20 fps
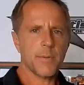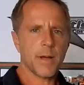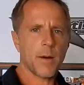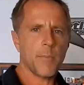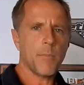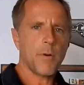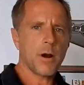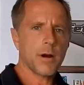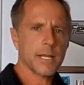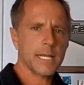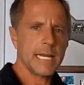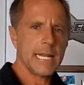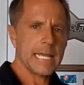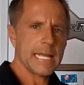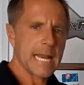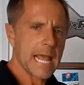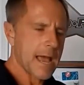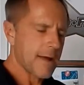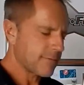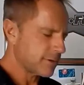about marketing
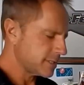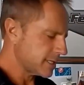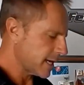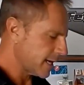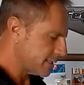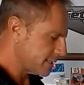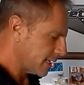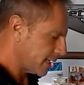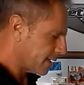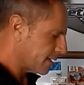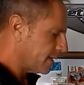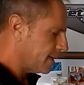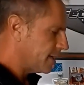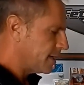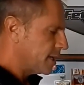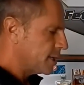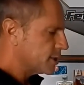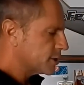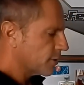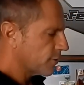and advertising.
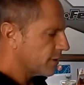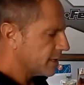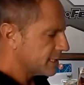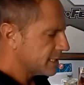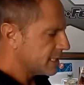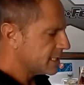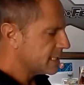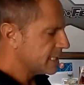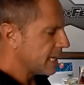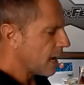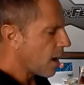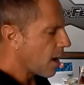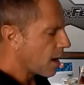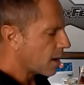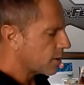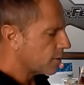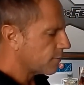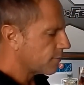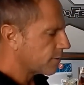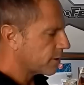So this is the
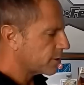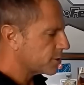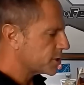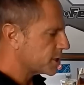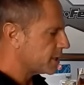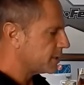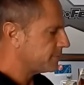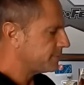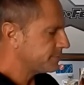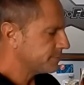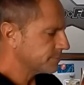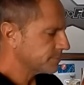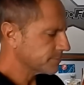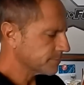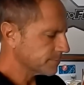auto version.